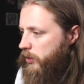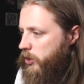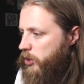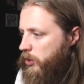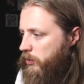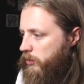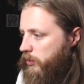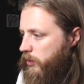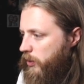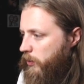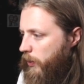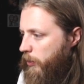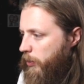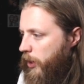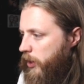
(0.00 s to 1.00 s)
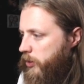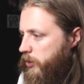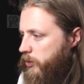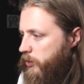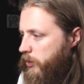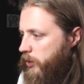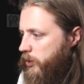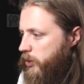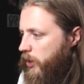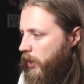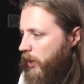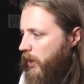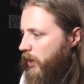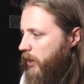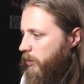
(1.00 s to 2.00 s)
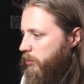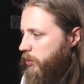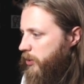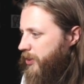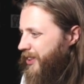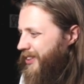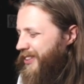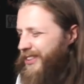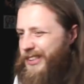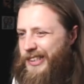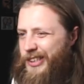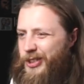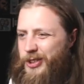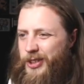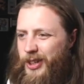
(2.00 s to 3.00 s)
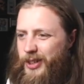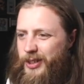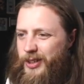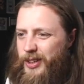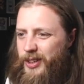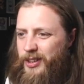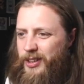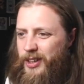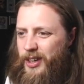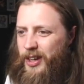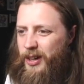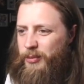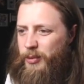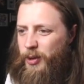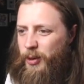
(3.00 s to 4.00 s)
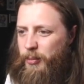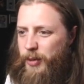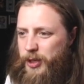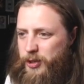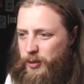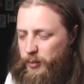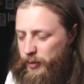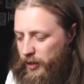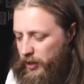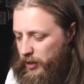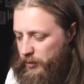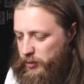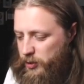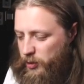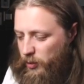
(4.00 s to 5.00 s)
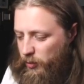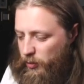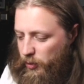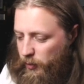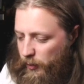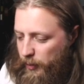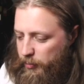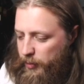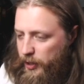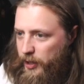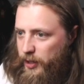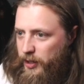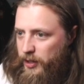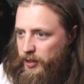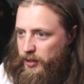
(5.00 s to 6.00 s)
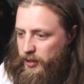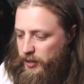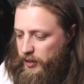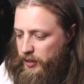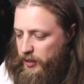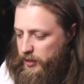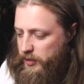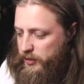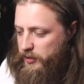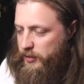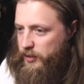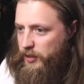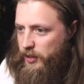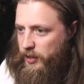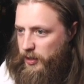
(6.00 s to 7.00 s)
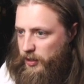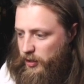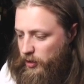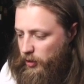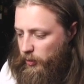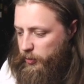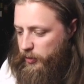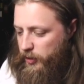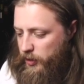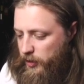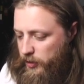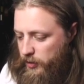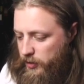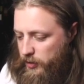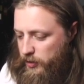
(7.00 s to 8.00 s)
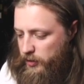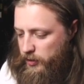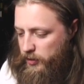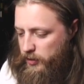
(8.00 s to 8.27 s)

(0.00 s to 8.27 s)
lovely stuff that Webpack does for us. But since this is just a learning thing, I'm not going to mess on with it. I'm just going to run Webpack and copy